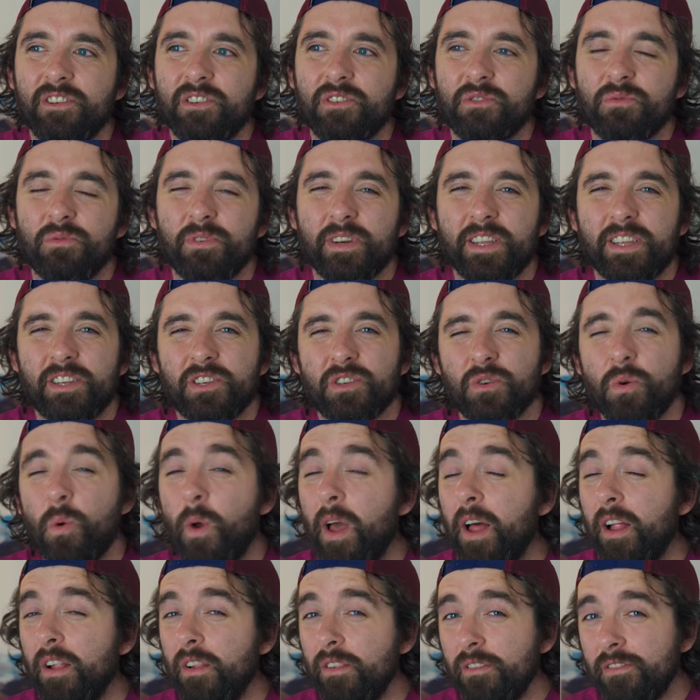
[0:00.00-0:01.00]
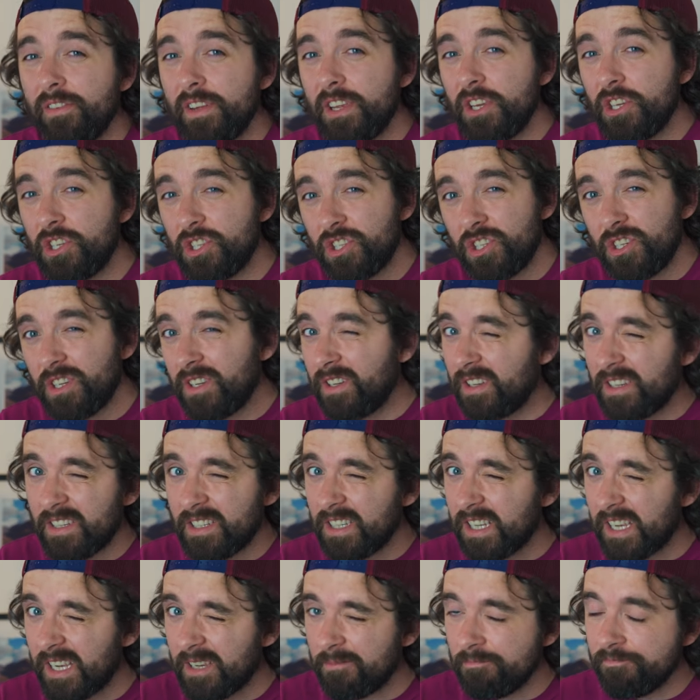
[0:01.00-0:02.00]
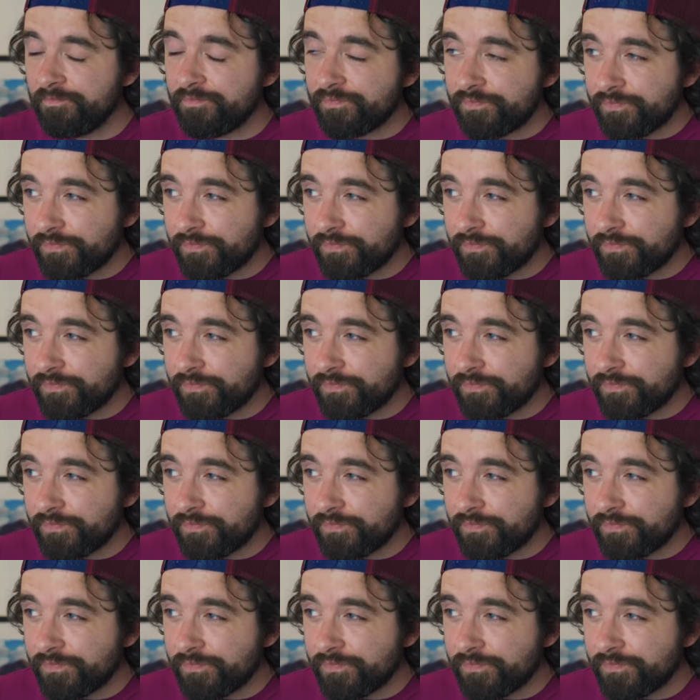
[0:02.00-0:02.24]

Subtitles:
2012-ish time.